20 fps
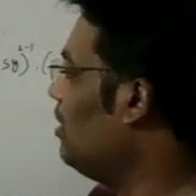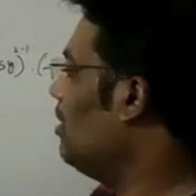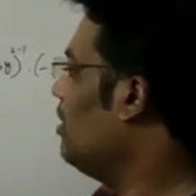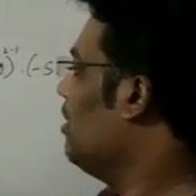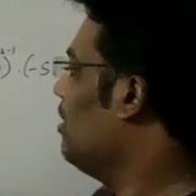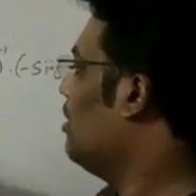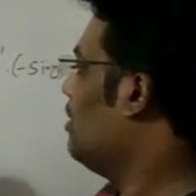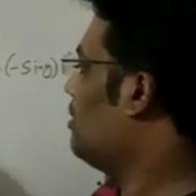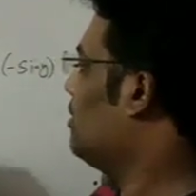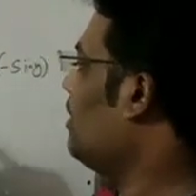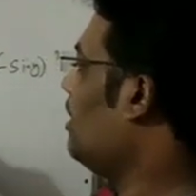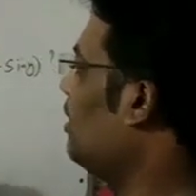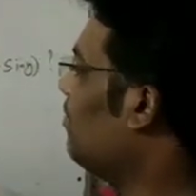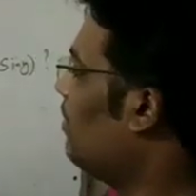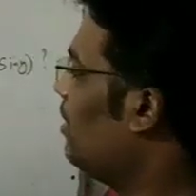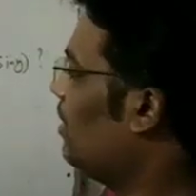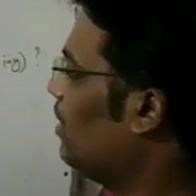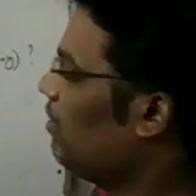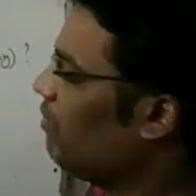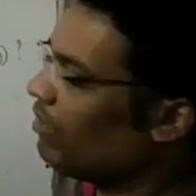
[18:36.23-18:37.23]
sin y.
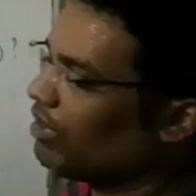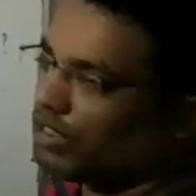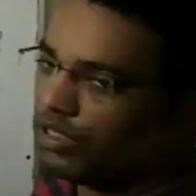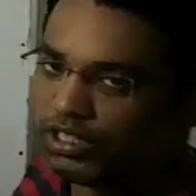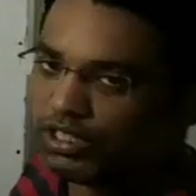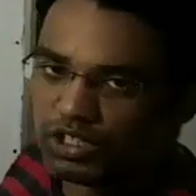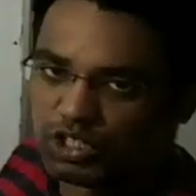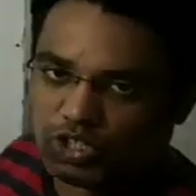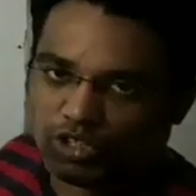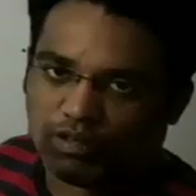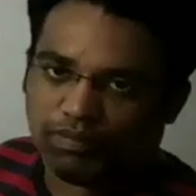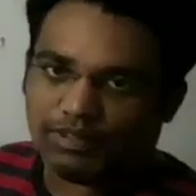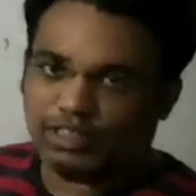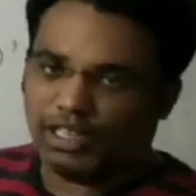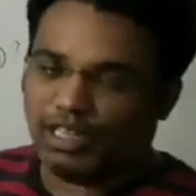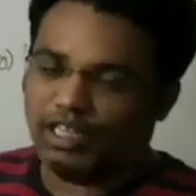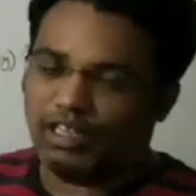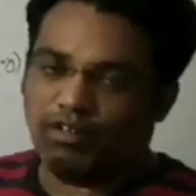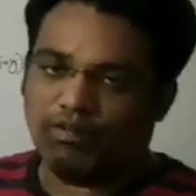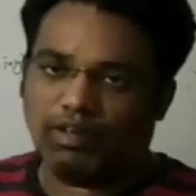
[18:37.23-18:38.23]
Differentiation of
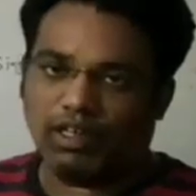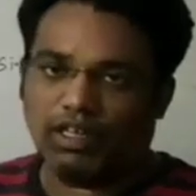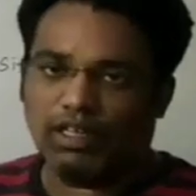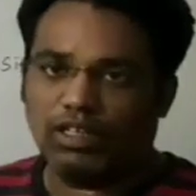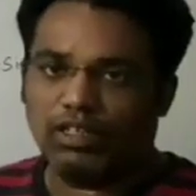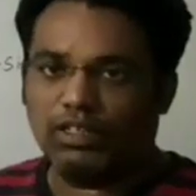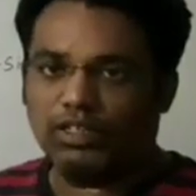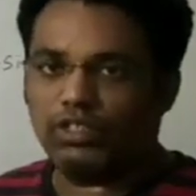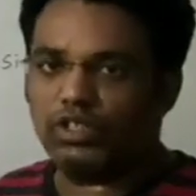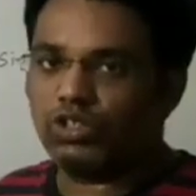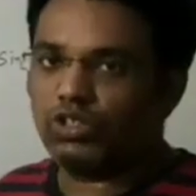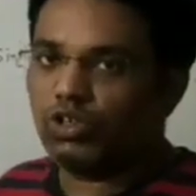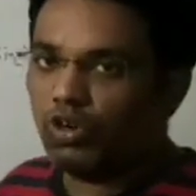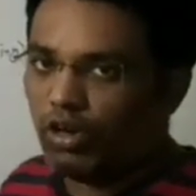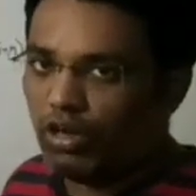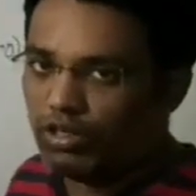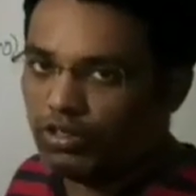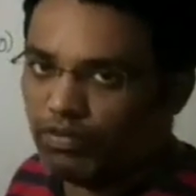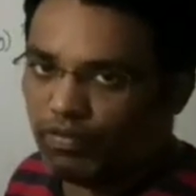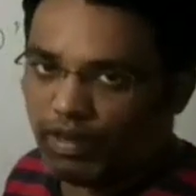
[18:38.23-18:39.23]
sin y is cos
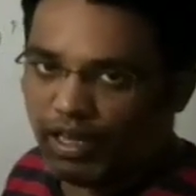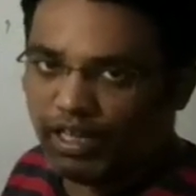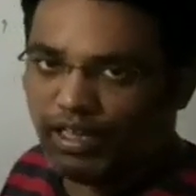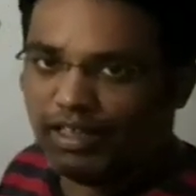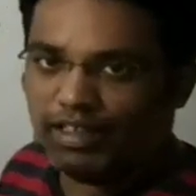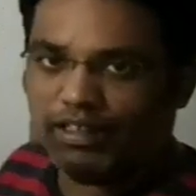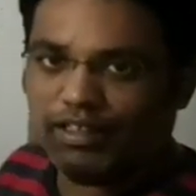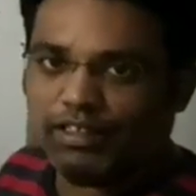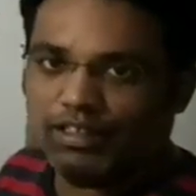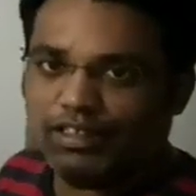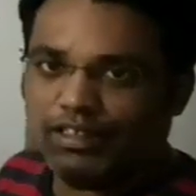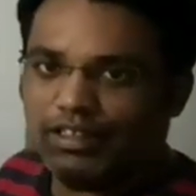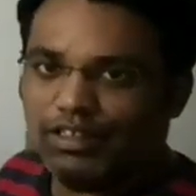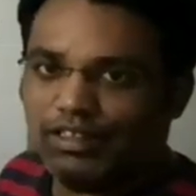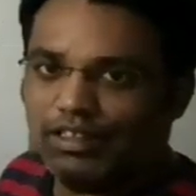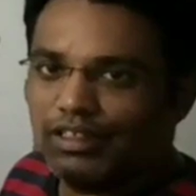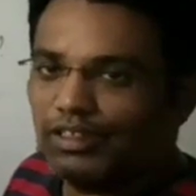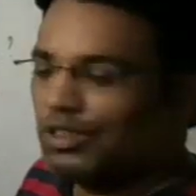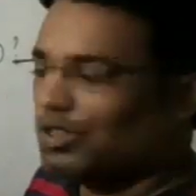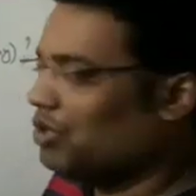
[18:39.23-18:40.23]
y.
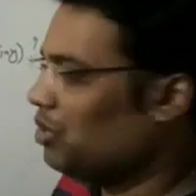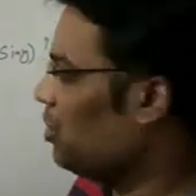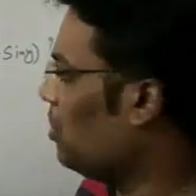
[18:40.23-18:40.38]
So